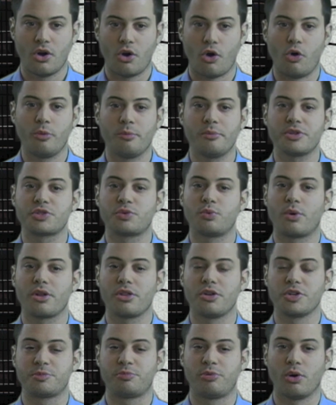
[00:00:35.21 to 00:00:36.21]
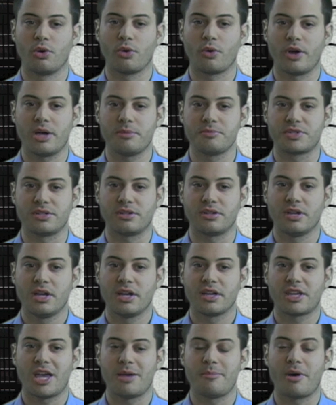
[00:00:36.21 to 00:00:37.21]
Ole Miss, one of those programs
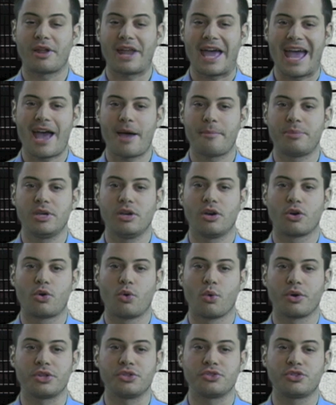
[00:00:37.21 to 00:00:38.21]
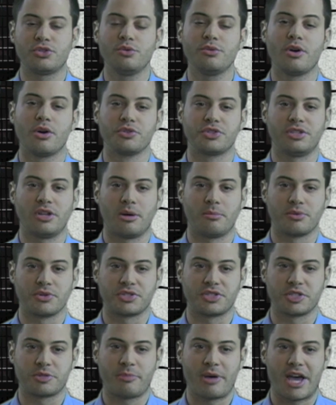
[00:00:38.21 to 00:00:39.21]
that came out happy according to those numbers
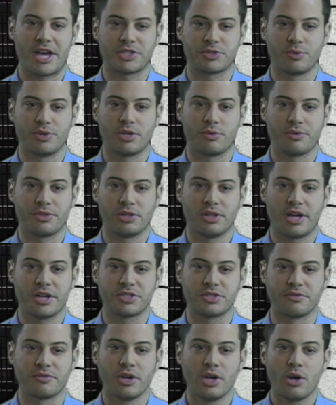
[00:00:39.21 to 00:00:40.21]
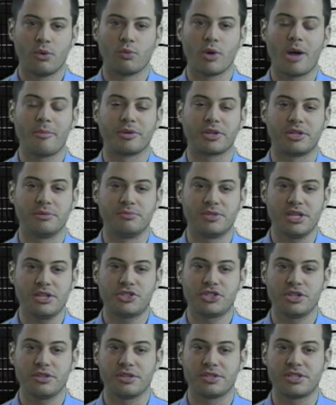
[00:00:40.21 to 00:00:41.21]
this past week, with the likes of Robert
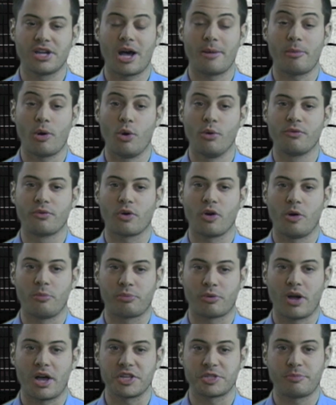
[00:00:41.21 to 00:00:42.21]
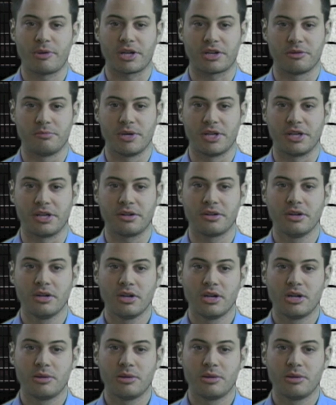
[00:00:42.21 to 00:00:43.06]
Kimdichie, the top overall prospect committing,